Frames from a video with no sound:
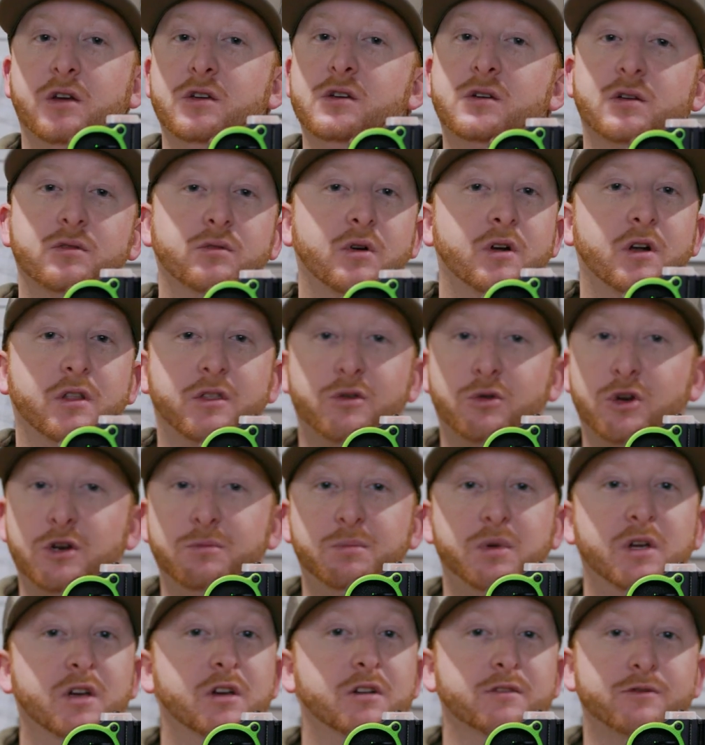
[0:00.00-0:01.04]
You can run a 3
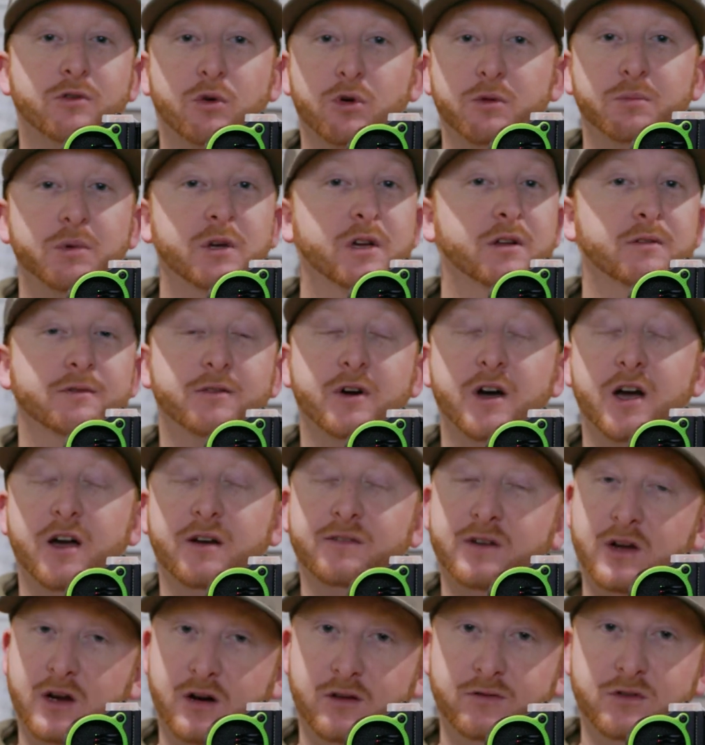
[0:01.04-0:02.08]
pin, 4 pin,
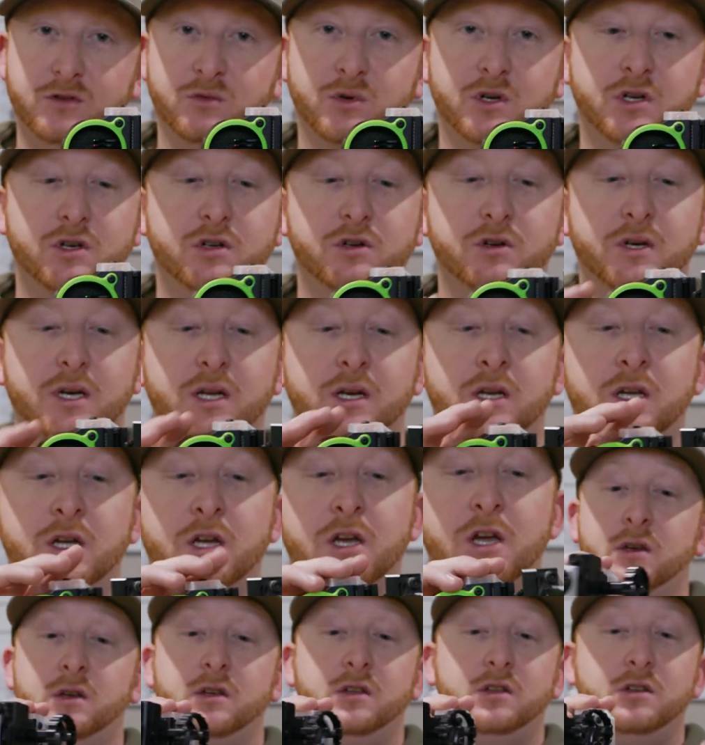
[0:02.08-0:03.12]
5, however you wanna do it.
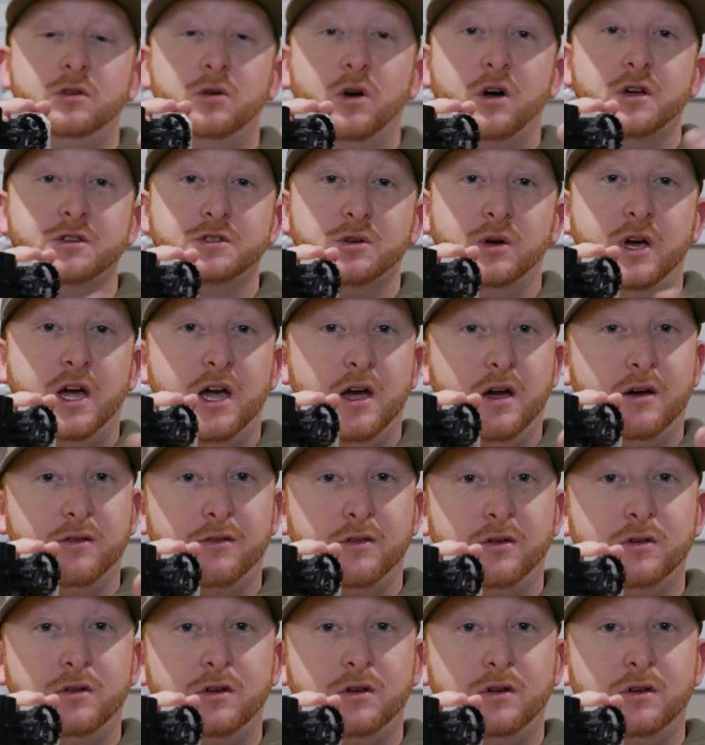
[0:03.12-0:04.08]
You also have